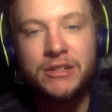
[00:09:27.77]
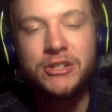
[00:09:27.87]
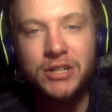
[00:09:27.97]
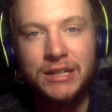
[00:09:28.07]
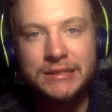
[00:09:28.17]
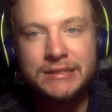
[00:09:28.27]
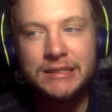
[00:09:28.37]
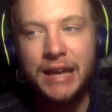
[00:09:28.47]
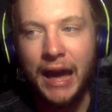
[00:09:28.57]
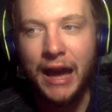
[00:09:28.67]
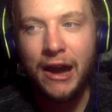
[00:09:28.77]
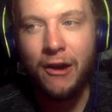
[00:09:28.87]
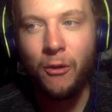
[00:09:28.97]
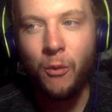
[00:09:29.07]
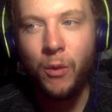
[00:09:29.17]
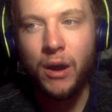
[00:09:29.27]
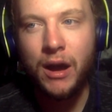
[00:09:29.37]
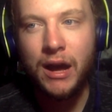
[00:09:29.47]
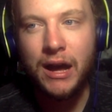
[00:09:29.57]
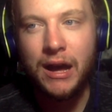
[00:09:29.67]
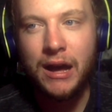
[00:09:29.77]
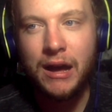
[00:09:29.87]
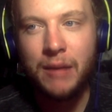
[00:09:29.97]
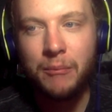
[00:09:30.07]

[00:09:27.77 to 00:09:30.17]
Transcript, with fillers: just how uh,